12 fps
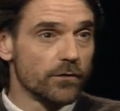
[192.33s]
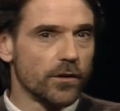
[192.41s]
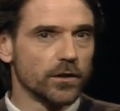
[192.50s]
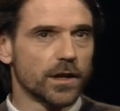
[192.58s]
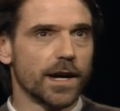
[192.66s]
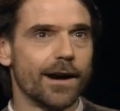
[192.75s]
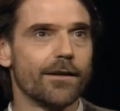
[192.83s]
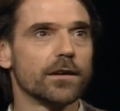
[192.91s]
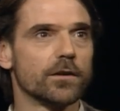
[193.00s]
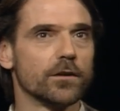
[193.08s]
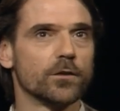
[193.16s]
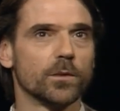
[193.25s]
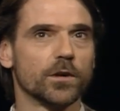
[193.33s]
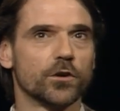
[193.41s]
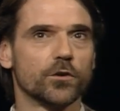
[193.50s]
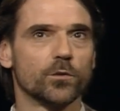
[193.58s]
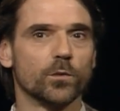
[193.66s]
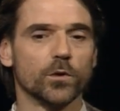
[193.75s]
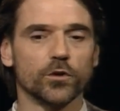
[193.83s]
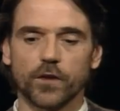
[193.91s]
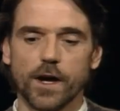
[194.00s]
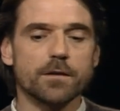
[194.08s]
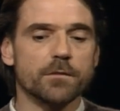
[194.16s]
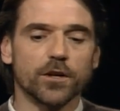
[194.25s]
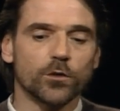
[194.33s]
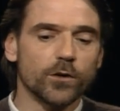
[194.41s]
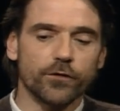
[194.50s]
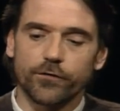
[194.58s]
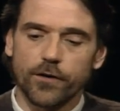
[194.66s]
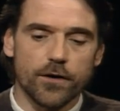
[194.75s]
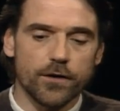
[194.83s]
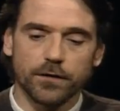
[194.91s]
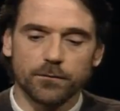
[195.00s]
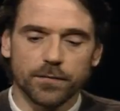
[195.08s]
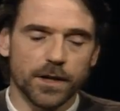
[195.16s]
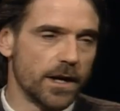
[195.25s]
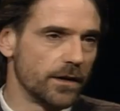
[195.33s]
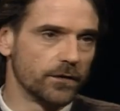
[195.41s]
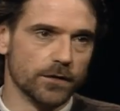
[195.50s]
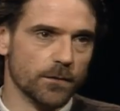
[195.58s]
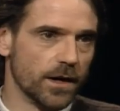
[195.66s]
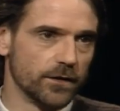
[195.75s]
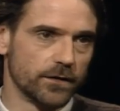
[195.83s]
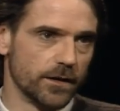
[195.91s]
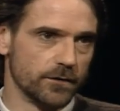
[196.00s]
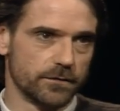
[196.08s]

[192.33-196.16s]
on characters which will take me to a foreign place in myself.